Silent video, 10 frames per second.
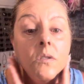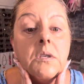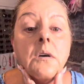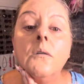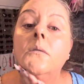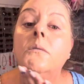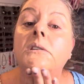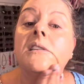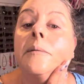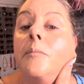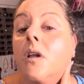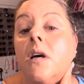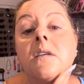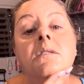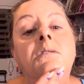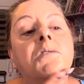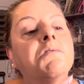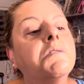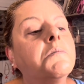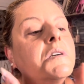So, well, lip gloss. So
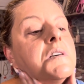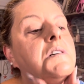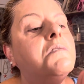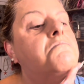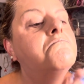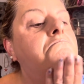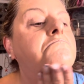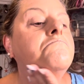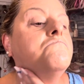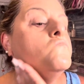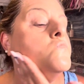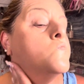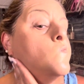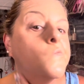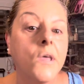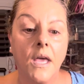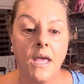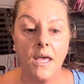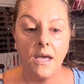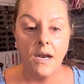there we go.
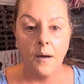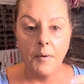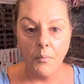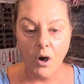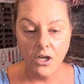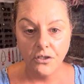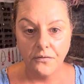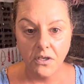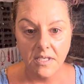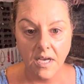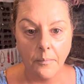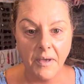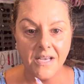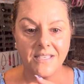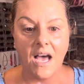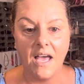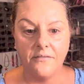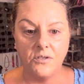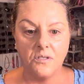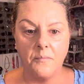And I'm going to pause you for a sec because I have
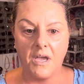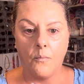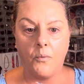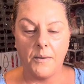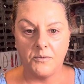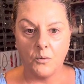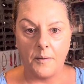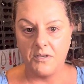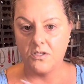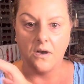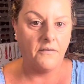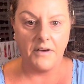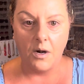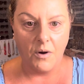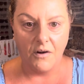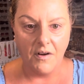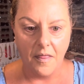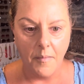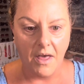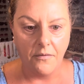to use a makeup wipe to wipe this off. I don't want to run in
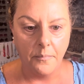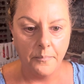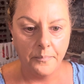the bathroom.